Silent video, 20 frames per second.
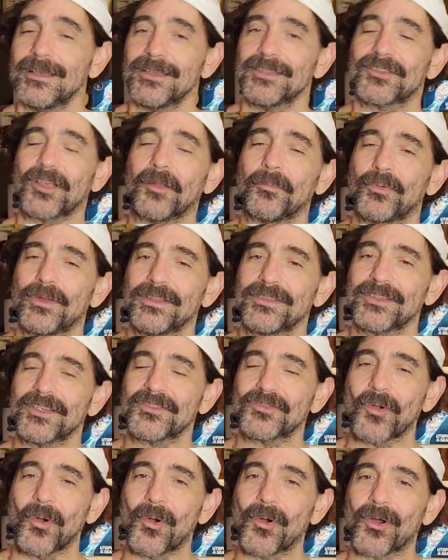Sun
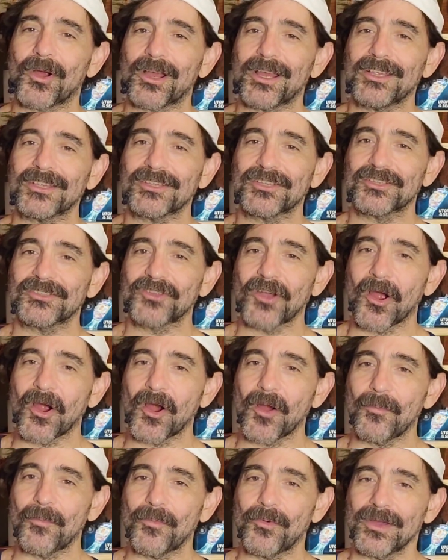Princess or
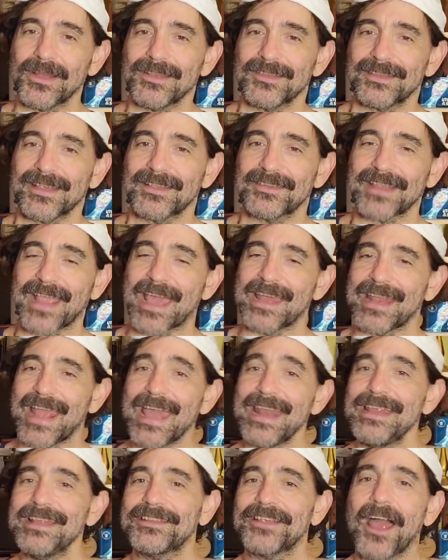Star Princess at
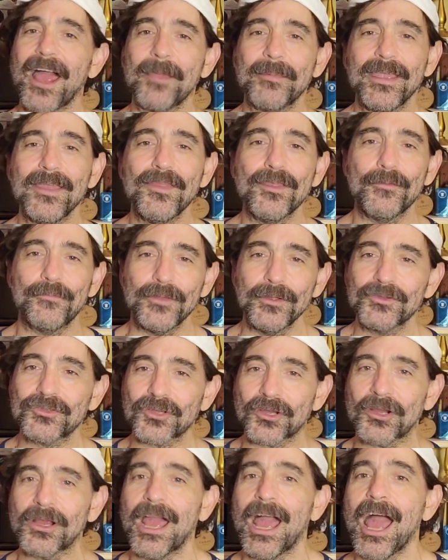any time in the
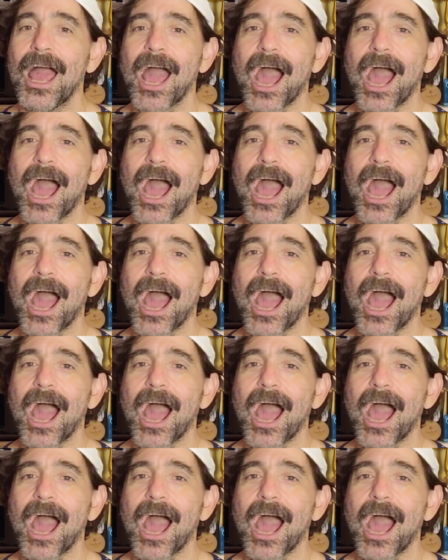future,